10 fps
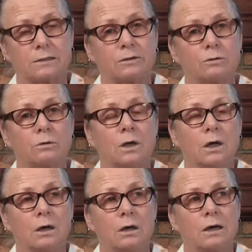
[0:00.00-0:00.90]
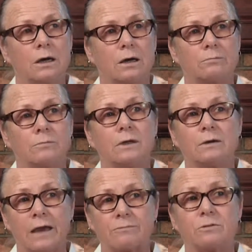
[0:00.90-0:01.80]
little,
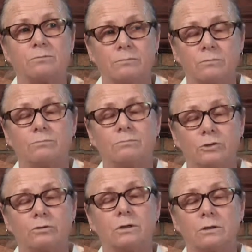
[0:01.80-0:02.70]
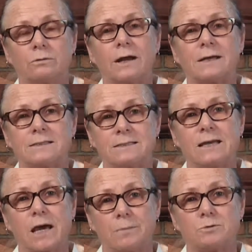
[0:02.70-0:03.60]
you have to do it in the right
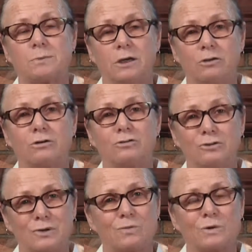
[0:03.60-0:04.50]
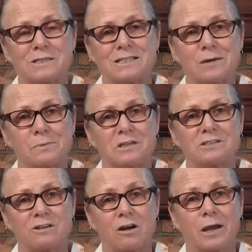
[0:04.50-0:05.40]
steps, but you can do it one step at a
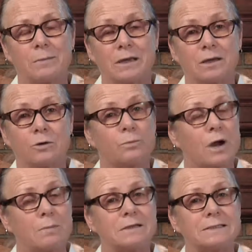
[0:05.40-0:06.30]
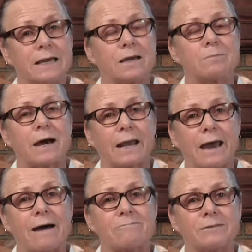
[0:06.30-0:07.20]
time, and it'll probably take about a
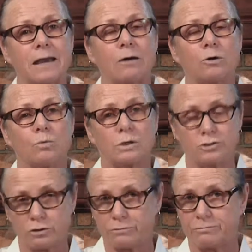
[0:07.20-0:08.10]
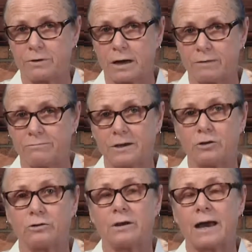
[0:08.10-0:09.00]
half an hour once you've
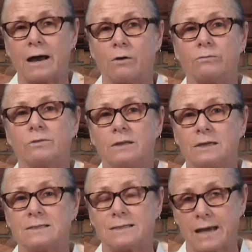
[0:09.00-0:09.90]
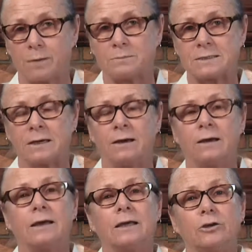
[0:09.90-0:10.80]
figured out the steps.
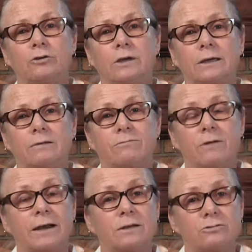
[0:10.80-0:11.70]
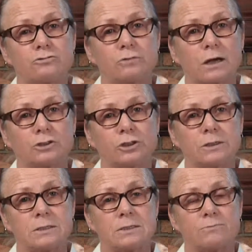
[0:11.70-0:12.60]
You can find
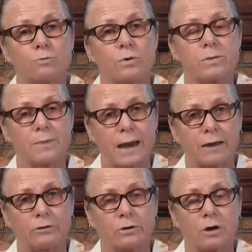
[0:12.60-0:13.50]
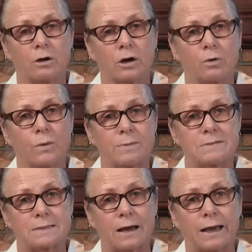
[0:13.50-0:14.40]
instructions for the pattern on our
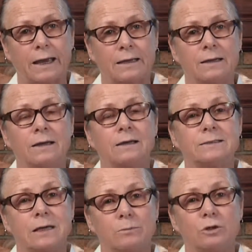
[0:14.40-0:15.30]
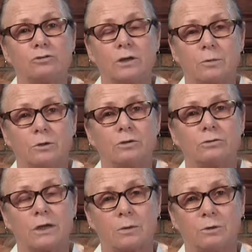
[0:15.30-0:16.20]
website,
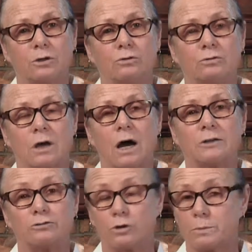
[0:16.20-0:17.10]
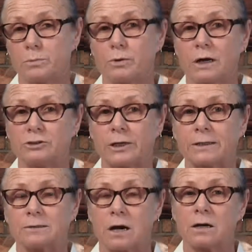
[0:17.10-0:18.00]

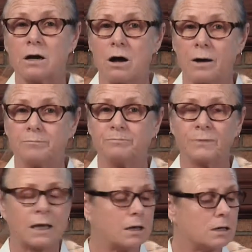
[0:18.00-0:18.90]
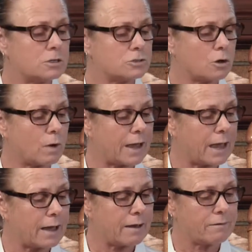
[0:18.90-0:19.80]
www.turbanproject.com. So I
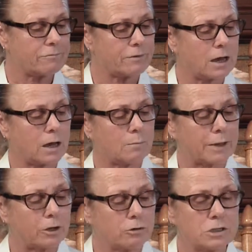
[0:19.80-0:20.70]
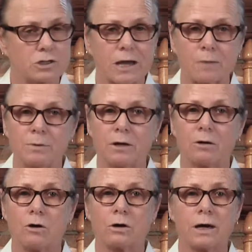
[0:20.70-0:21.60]
have my courage cap here
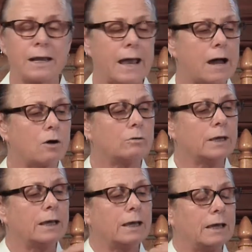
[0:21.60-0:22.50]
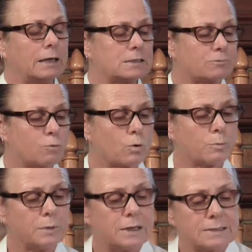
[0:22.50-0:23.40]
all cut out. It's 4
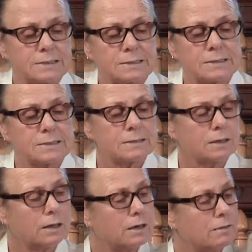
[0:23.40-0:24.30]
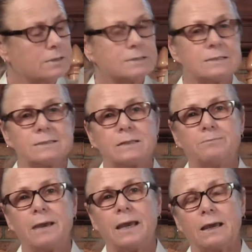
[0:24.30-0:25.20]
pieces. This is the
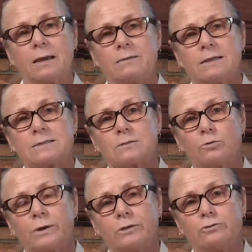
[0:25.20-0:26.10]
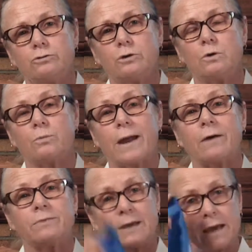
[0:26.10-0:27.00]
band that's going to go
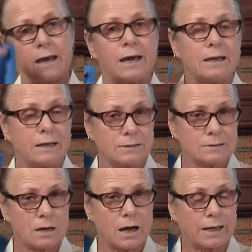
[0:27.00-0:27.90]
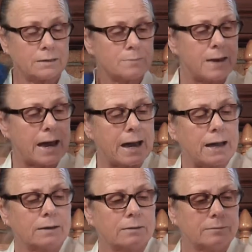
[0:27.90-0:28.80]
around the head and tie in the
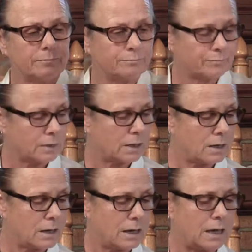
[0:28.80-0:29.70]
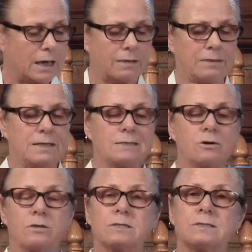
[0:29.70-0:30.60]
back. And these
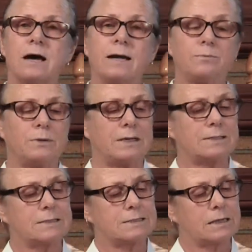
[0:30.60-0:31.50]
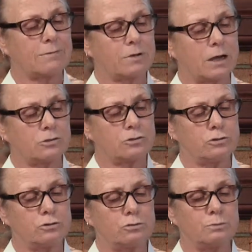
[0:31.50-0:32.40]
are the side pieces, and I've got
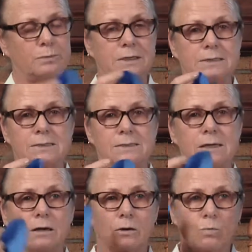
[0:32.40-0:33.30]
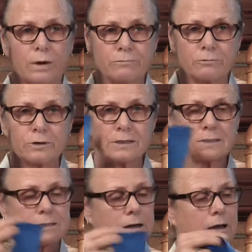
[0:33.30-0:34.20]
2 pieces here, one for each
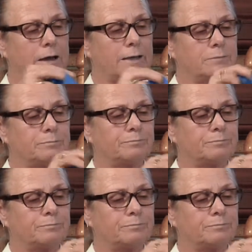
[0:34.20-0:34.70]
side.